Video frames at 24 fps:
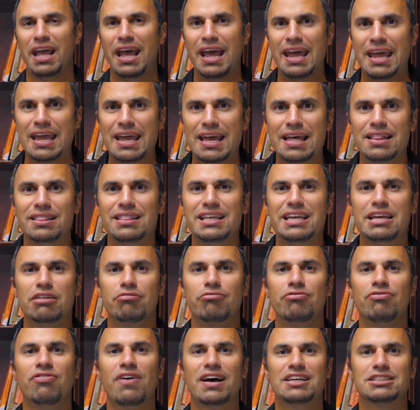and the
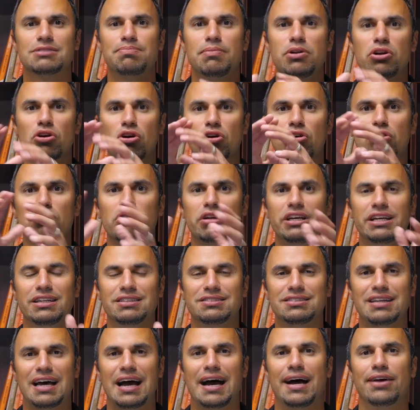investment
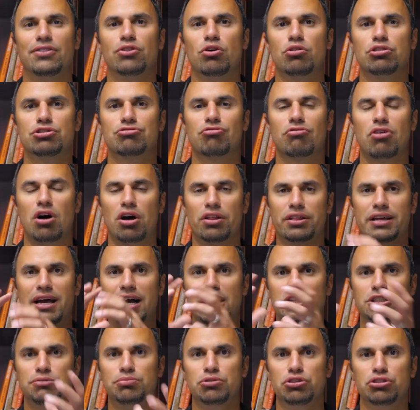earnings on those Roth
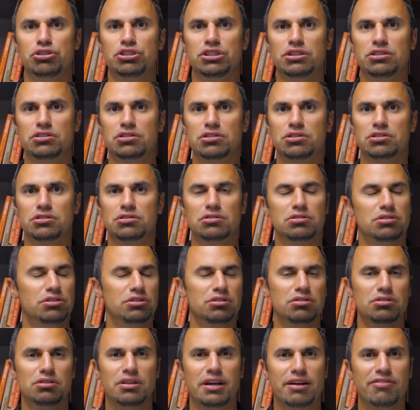contributions.
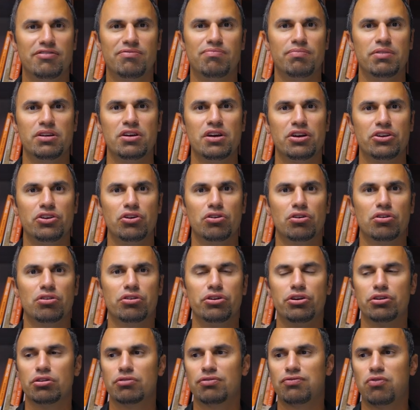You, your,
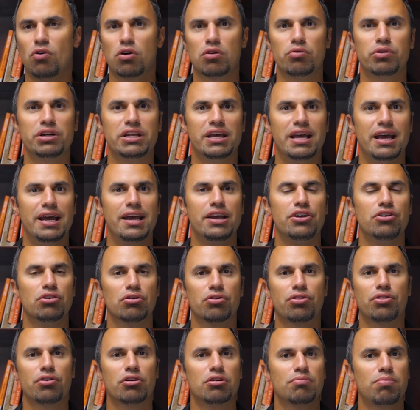your 401k, your
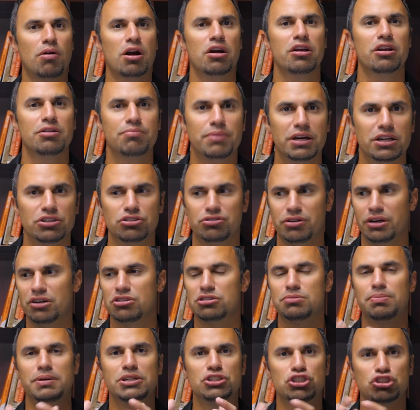third party administrator
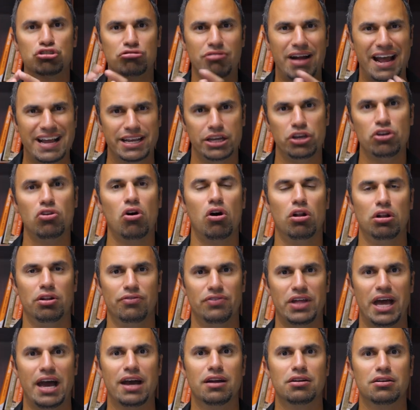has been tracking all of
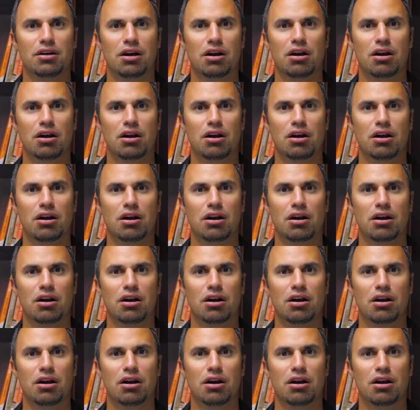that, all